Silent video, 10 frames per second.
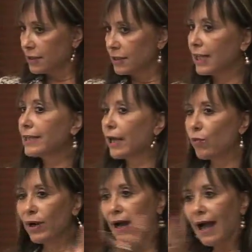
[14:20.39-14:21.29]
that I
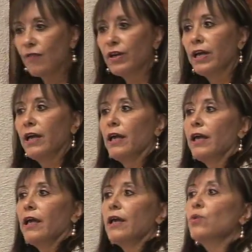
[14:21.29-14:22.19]
will have
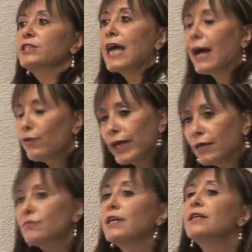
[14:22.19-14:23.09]
a good
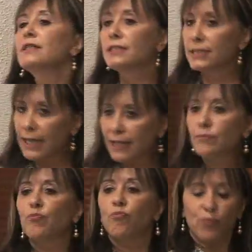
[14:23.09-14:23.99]
outcome,
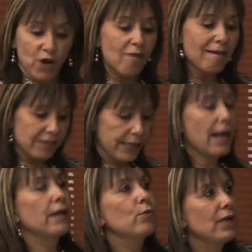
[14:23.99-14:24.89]
that probably
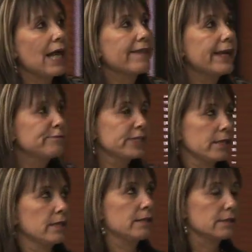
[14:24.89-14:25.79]
I will adapt
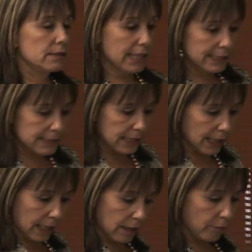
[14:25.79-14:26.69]
that
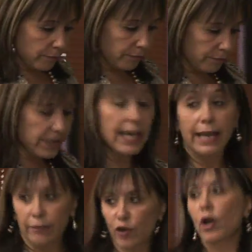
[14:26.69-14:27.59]
uh,
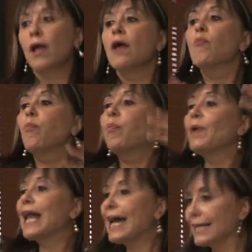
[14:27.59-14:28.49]
behavior,
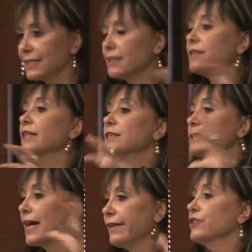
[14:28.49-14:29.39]
plus the
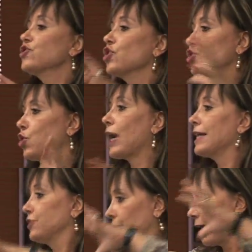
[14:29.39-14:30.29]
entire
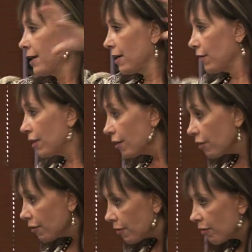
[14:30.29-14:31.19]
sociocultural
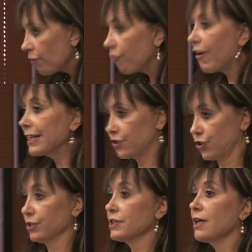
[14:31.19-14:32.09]

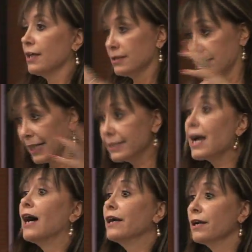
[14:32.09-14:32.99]
factors that
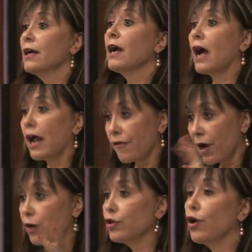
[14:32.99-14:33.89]
are
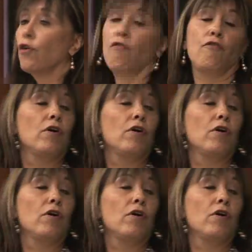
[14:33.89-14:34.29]
around of